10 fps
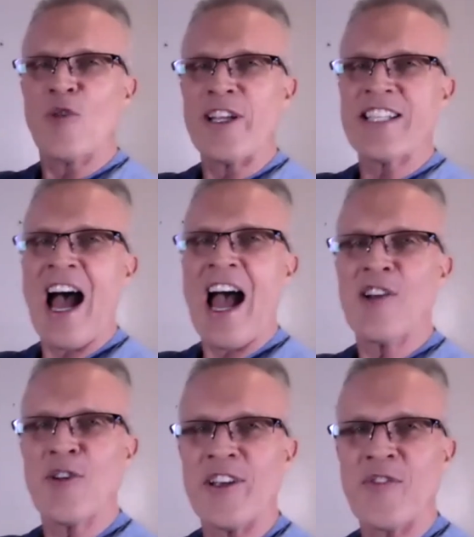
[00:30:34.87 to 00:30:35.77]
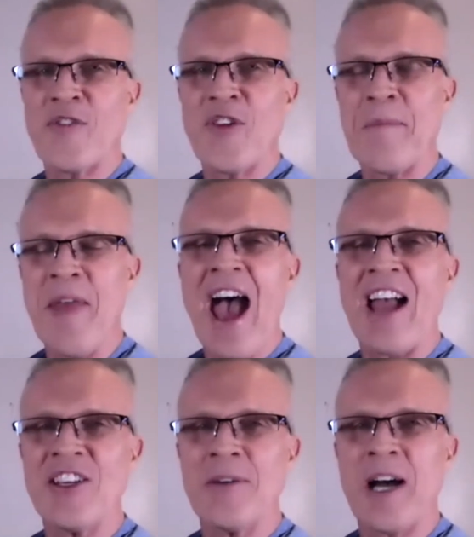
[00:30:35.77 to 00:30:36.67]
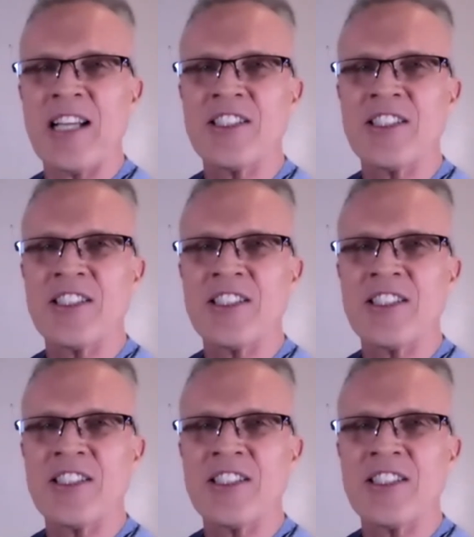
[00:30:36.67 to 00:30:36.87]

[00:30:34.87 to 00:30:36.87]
retiring from that, you might